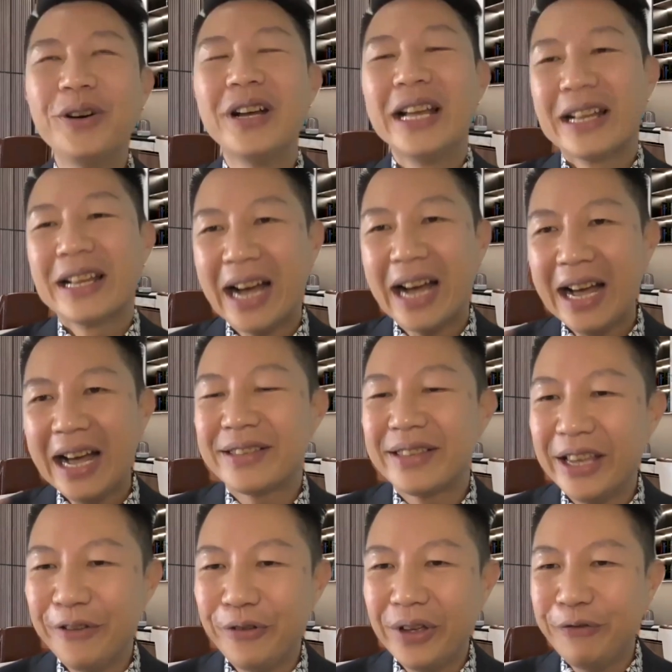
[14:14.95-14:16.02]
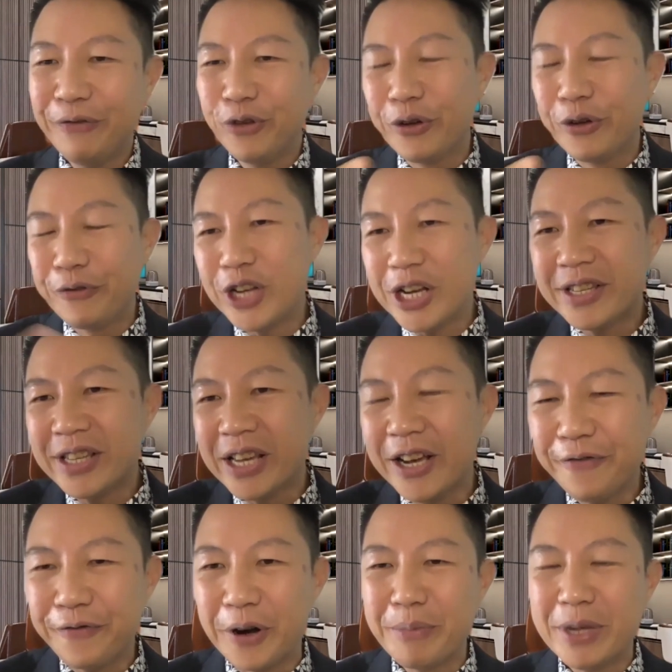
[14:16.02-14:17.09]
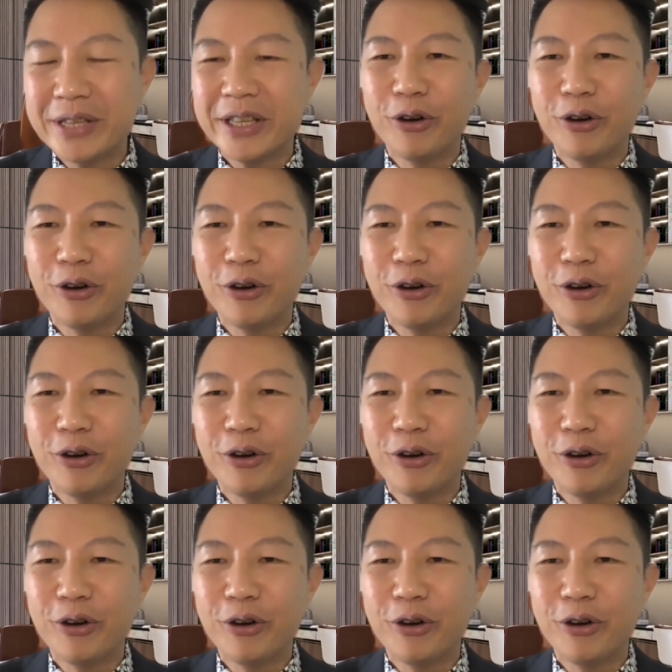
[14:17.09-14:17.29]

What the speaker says: guys, if you have just heard from Mr.